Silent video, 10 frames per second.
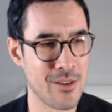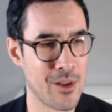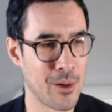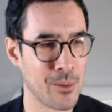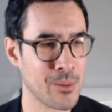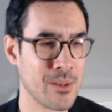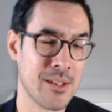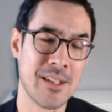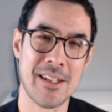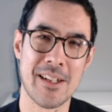No,
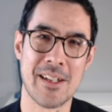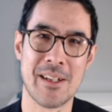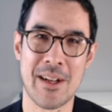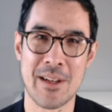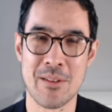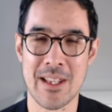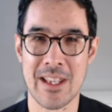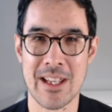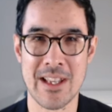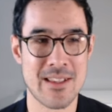I don't
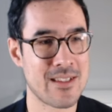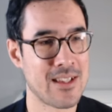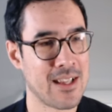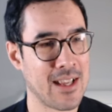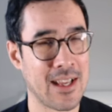think it is.